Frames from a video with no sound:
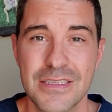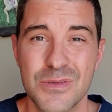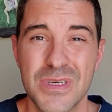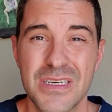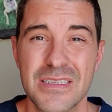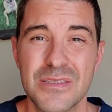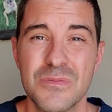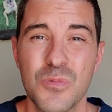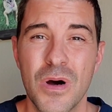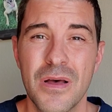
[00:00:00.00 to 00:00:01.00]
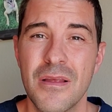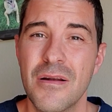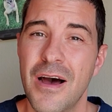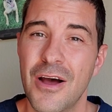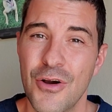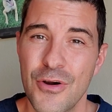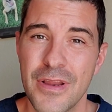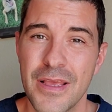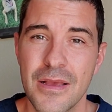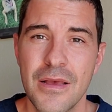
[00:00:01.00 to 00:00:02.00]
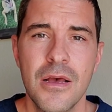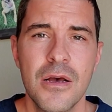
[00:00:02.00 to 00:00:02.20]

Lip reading: it's because 1, they're not hurting,